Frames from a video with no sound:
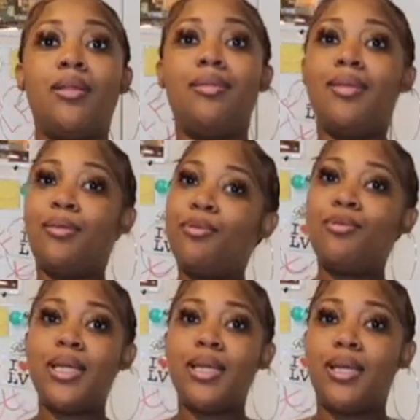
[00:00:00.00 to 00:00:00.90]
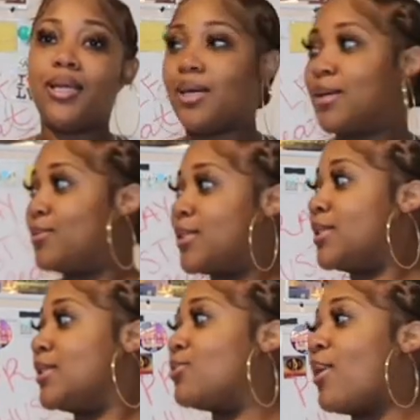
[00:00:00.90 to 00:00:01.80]
the booty, which
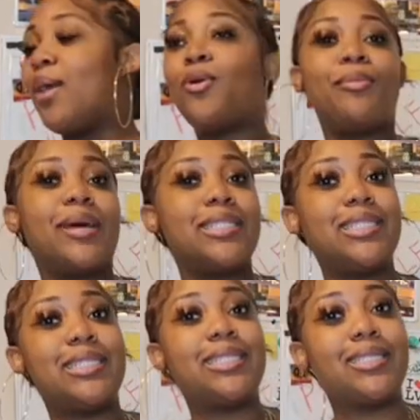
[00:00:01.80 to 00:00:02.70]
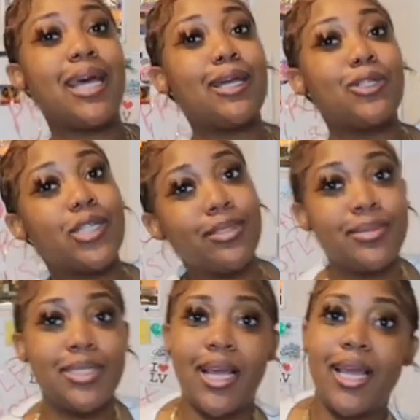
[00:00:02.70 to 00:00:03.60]
is why all my jeans is, like,
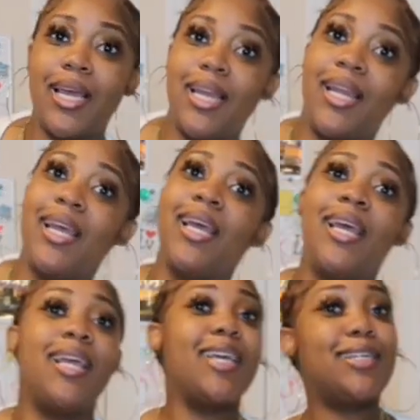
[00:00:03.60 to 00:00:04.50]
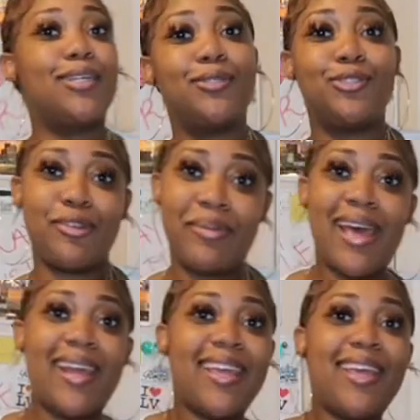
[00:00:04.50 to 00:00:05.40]
ripped and, you know,
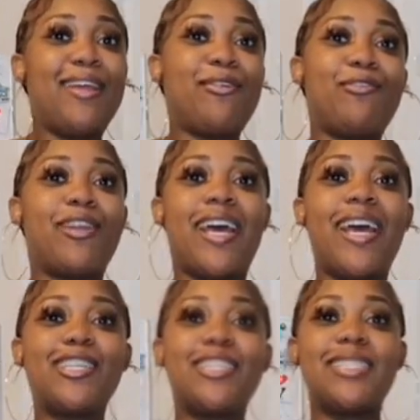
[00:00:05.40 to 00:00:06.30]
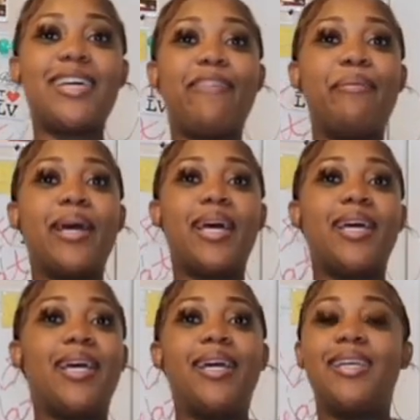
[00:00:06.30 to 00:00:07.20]
dramatic and all that extra stuff,
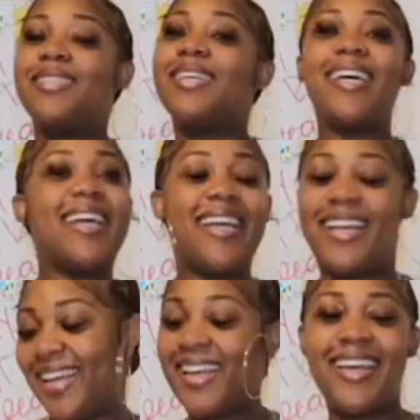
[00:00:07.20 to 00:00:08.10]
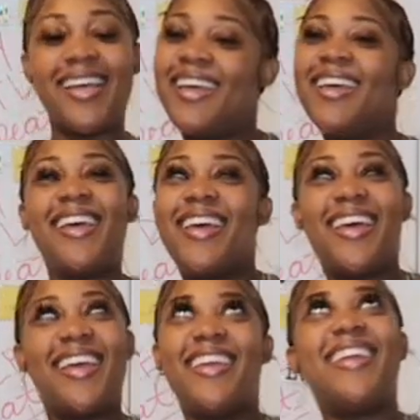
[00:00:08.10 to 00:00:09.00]
because
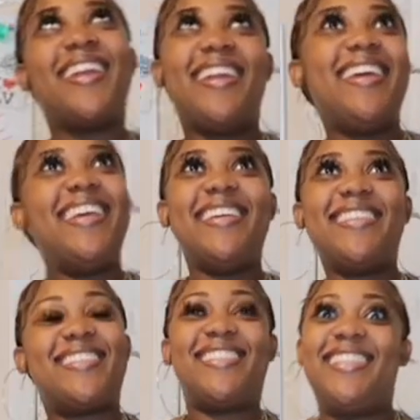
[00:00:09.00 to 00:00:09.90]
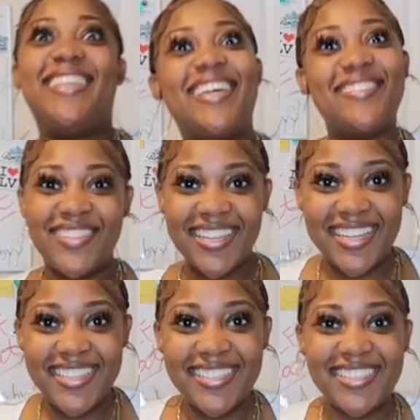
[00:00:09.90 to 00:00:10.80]
you need
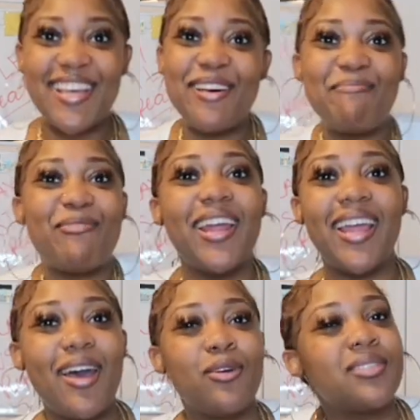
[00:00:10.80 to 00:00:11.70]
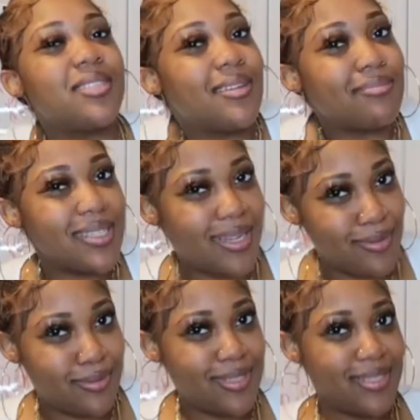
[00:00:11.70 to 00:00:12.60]
something to bring out something
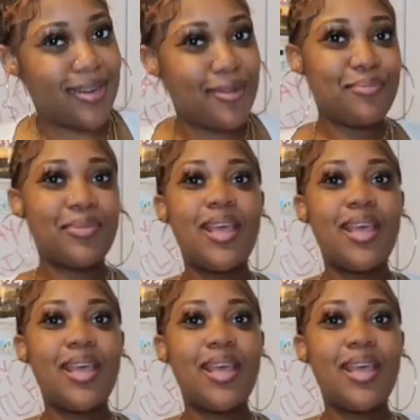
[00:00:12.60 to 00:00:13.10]
else, you know?